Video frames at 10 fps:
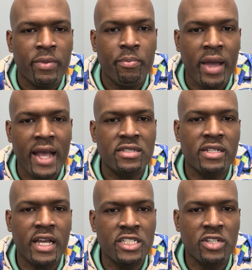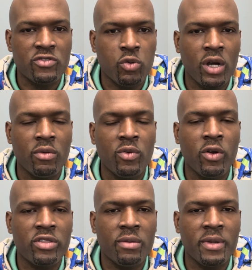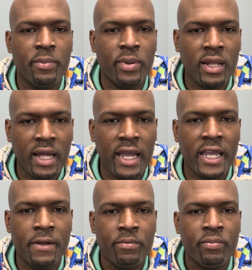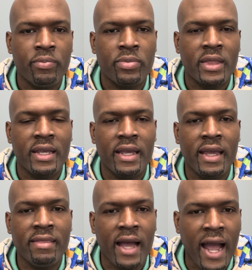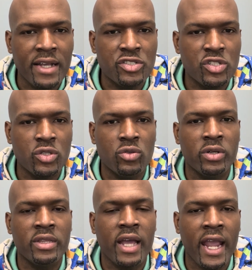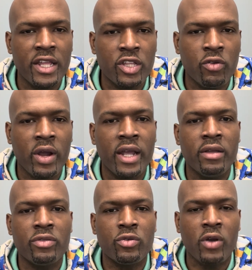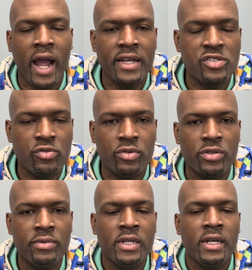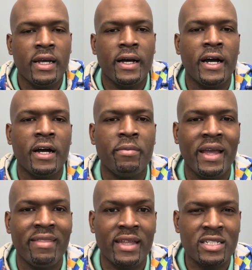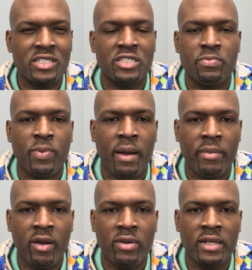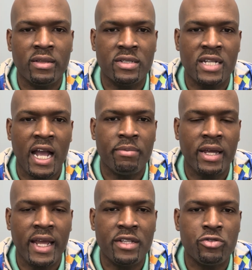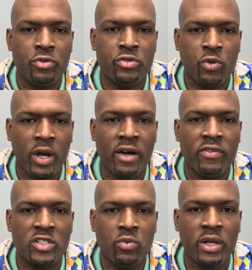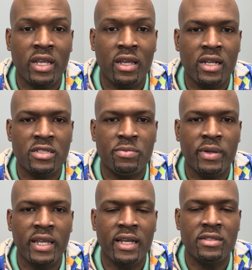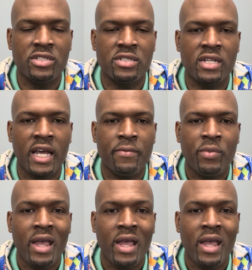past the age of 12. We want them to play in the high school, in the 8th grade through high school. And this is primarily the time, that 8 through 12 is when kids begin to say,